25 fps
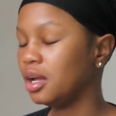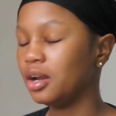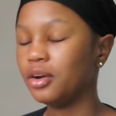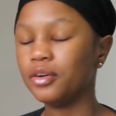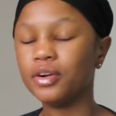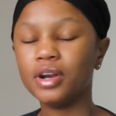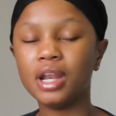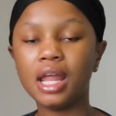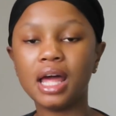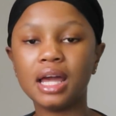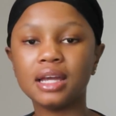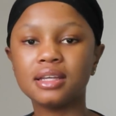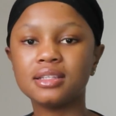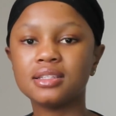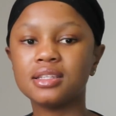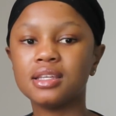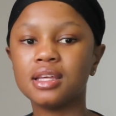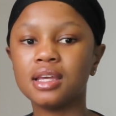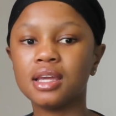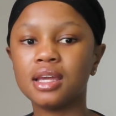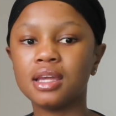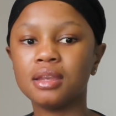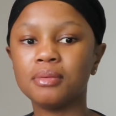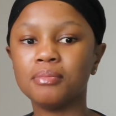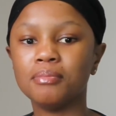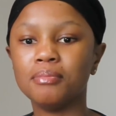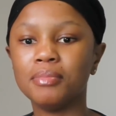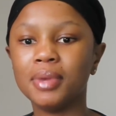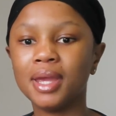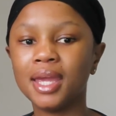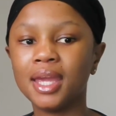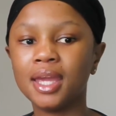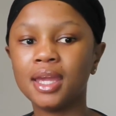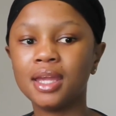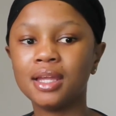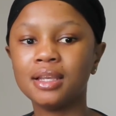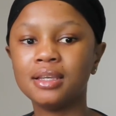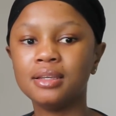relaxing in
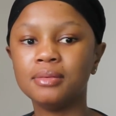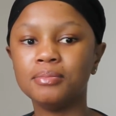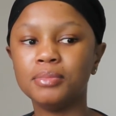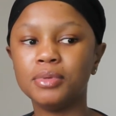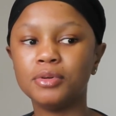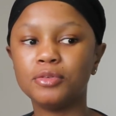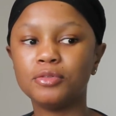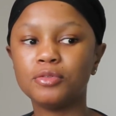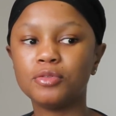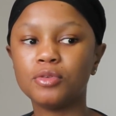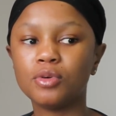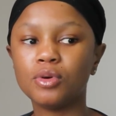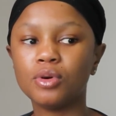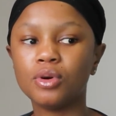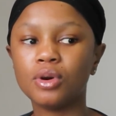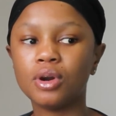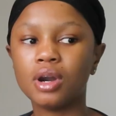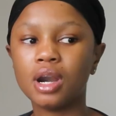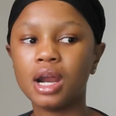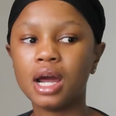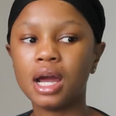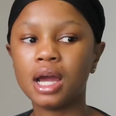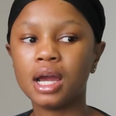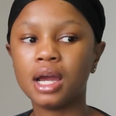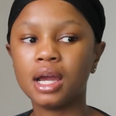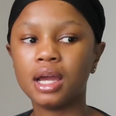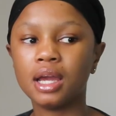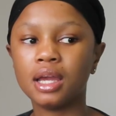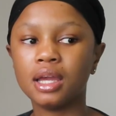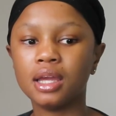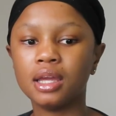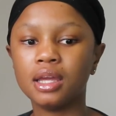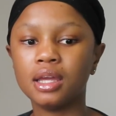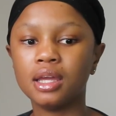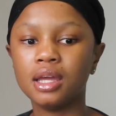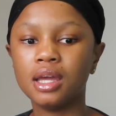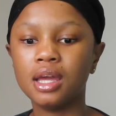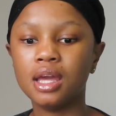bed before
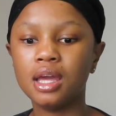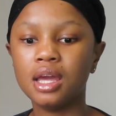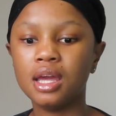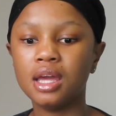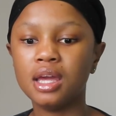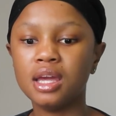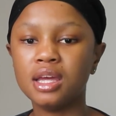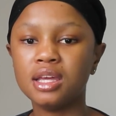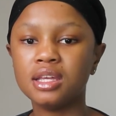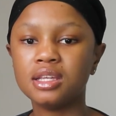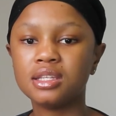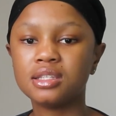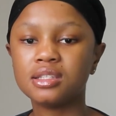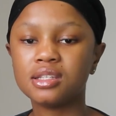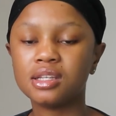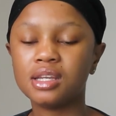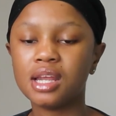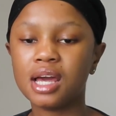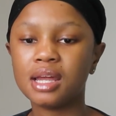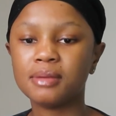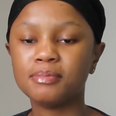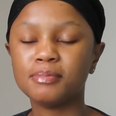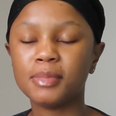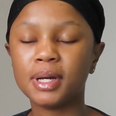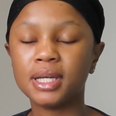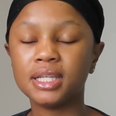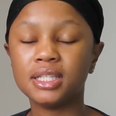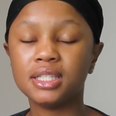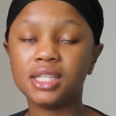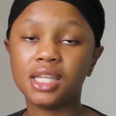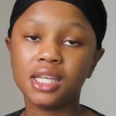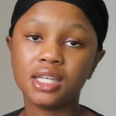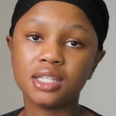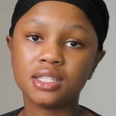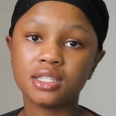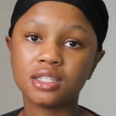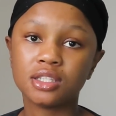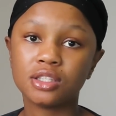I sit at my
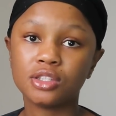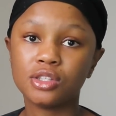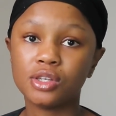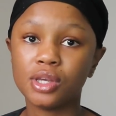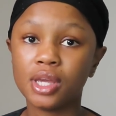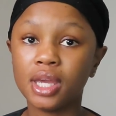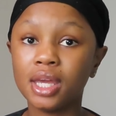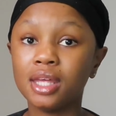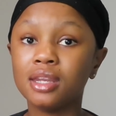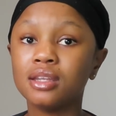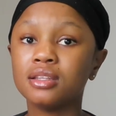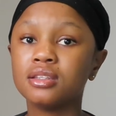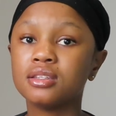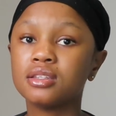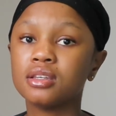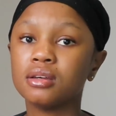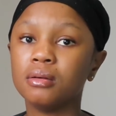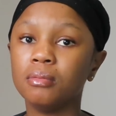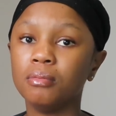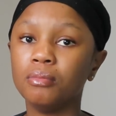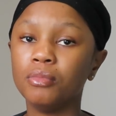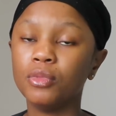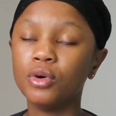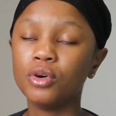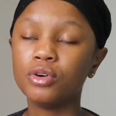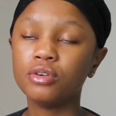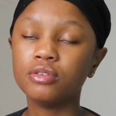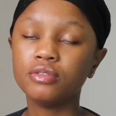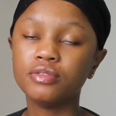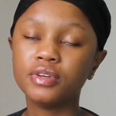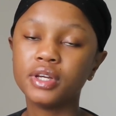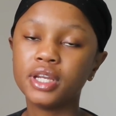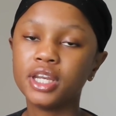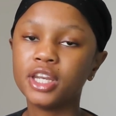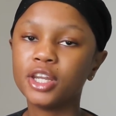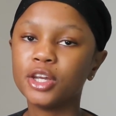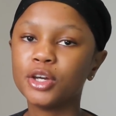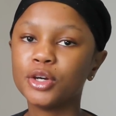desk to edit some more
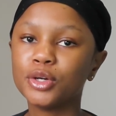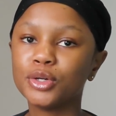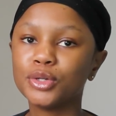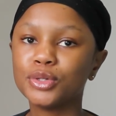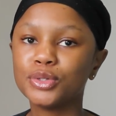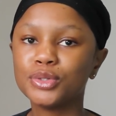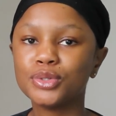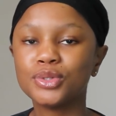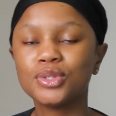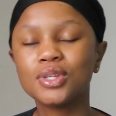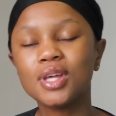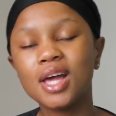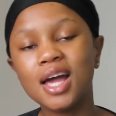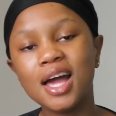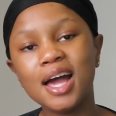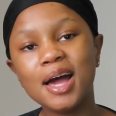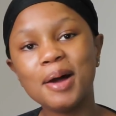videos.